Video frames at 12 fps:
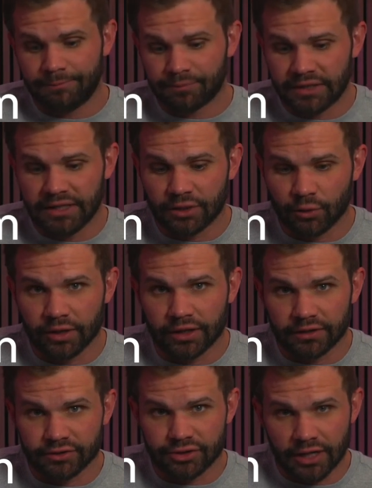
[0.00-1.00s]
He quit
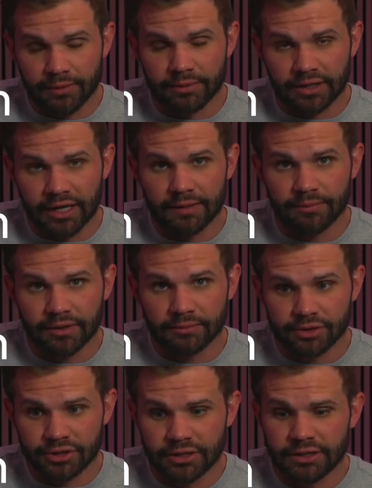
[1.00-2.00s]
his job at
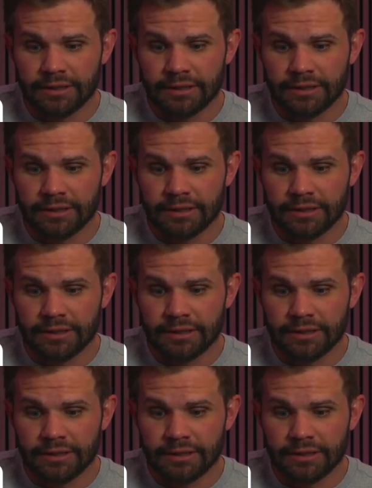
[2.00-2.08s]
KPMG.